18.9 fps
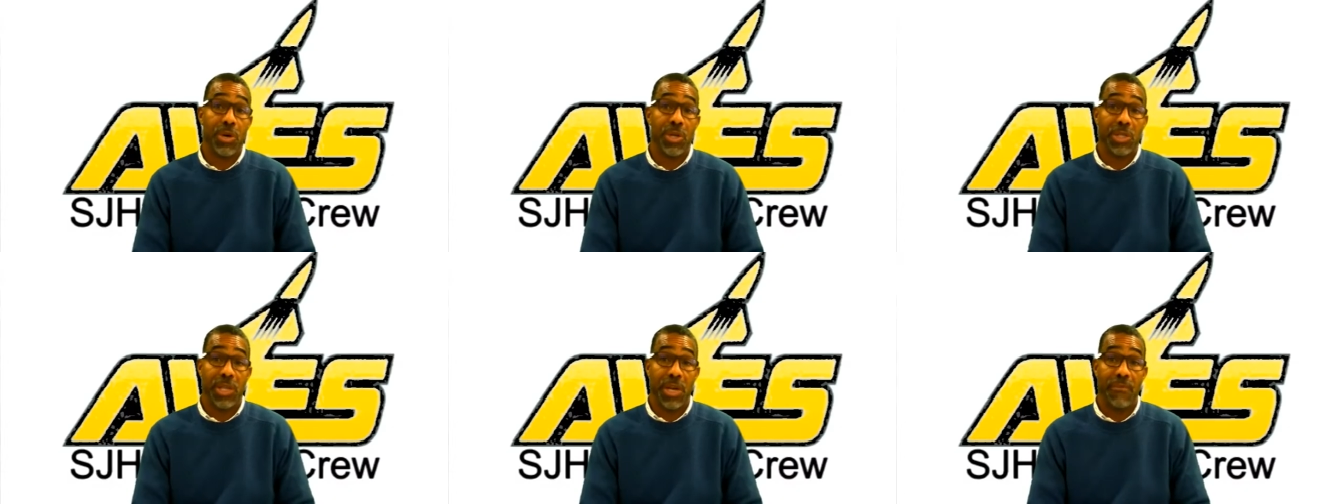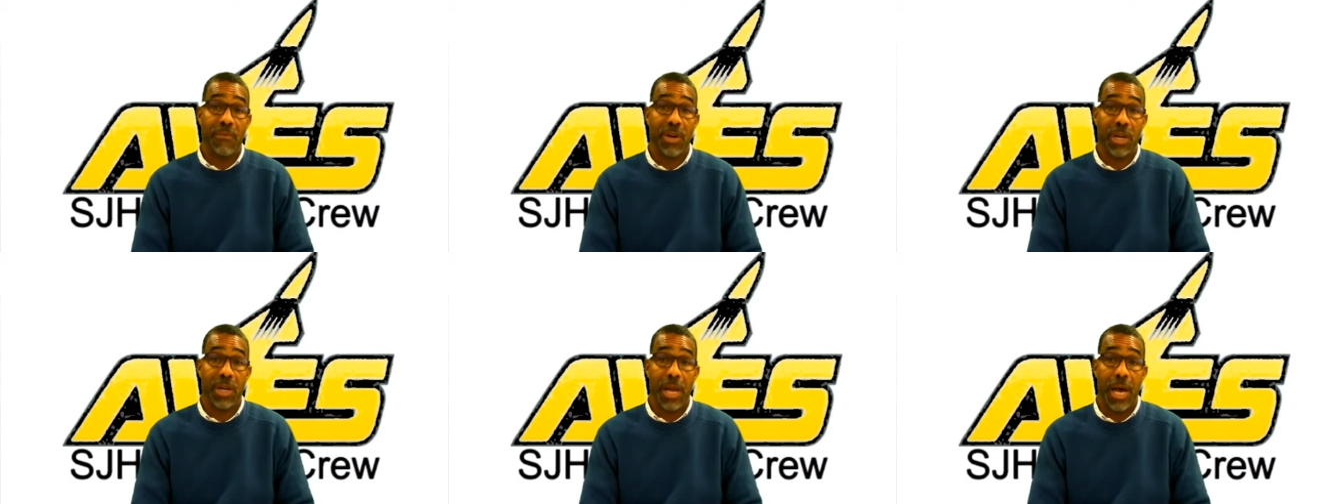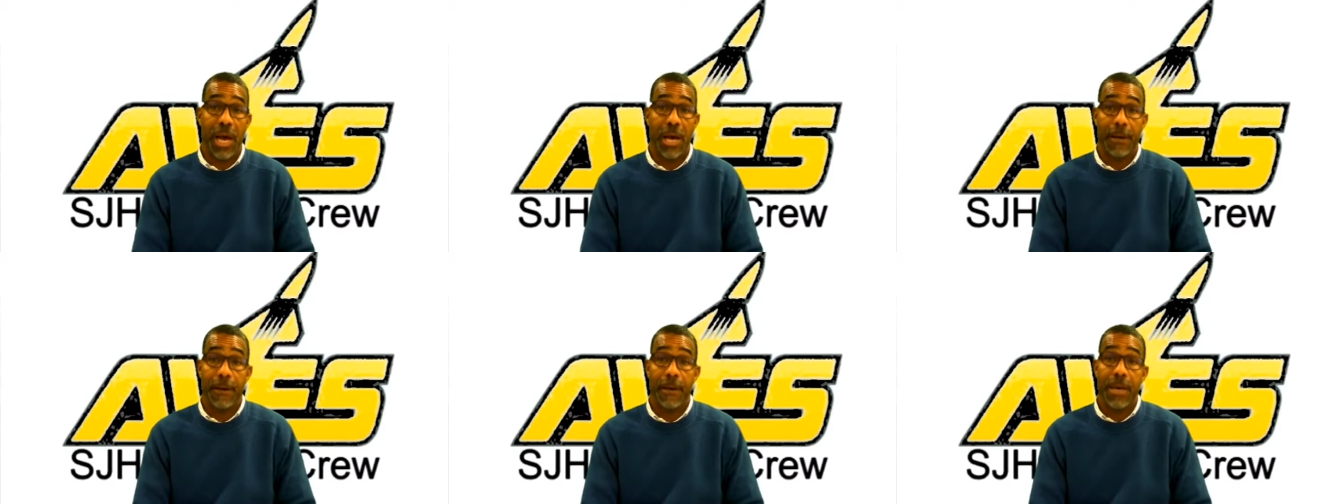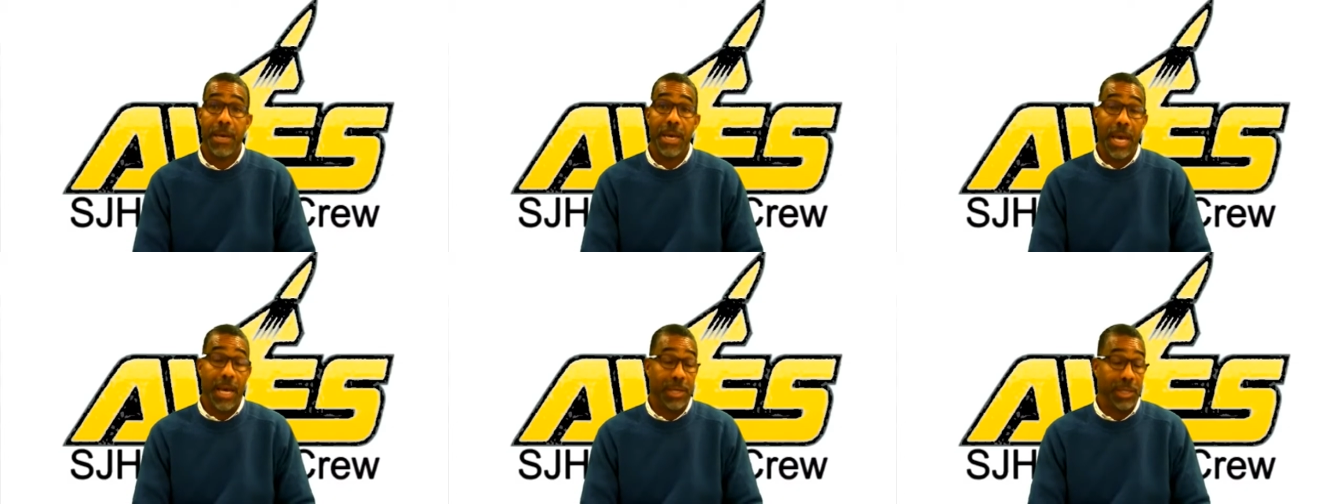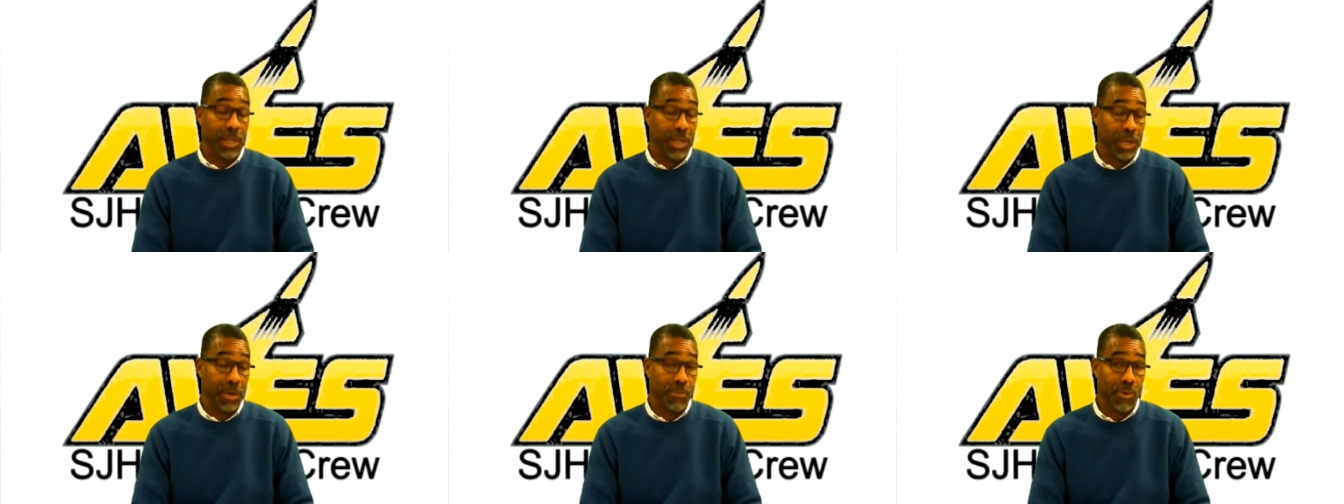at 7 o'clock at
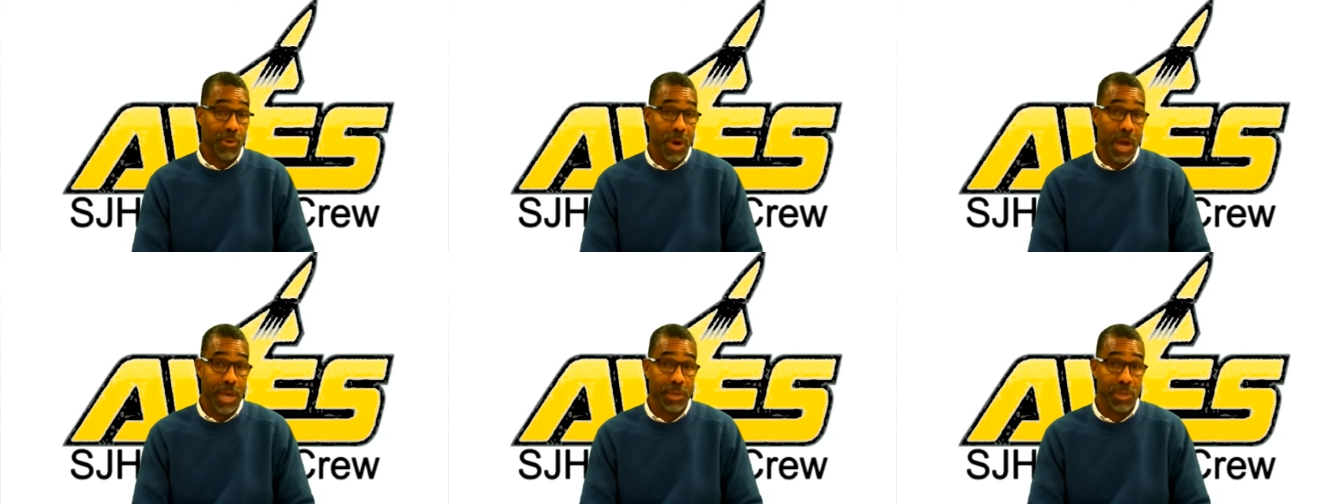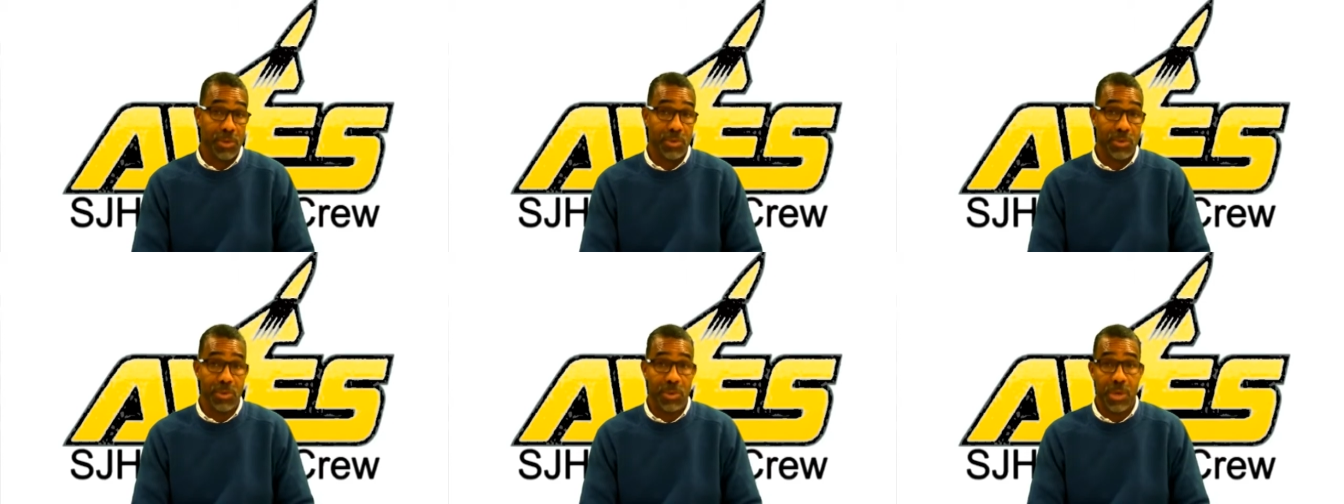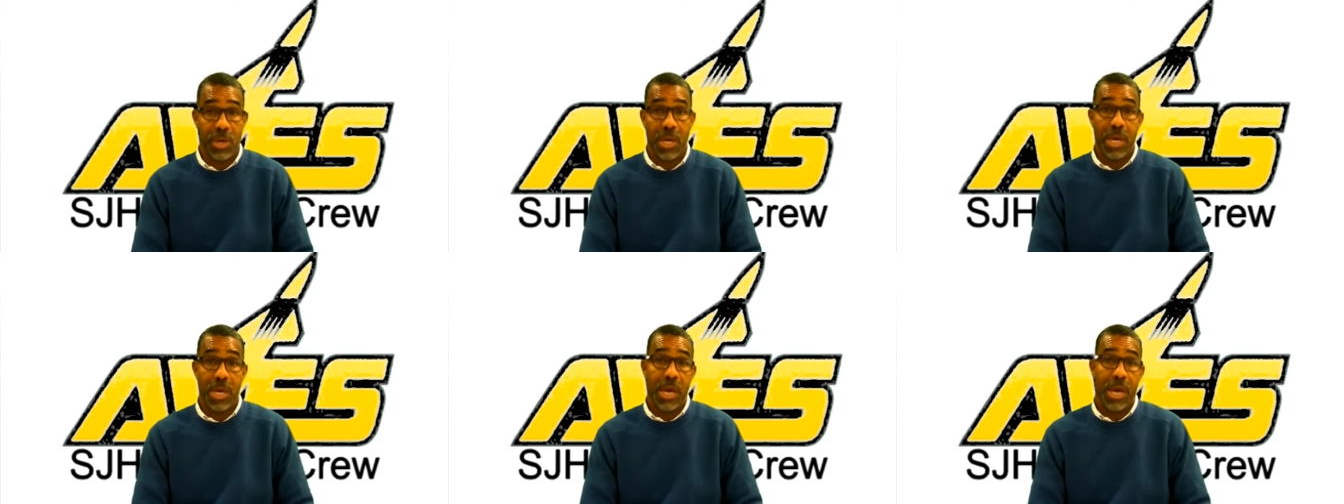Sycamore High School,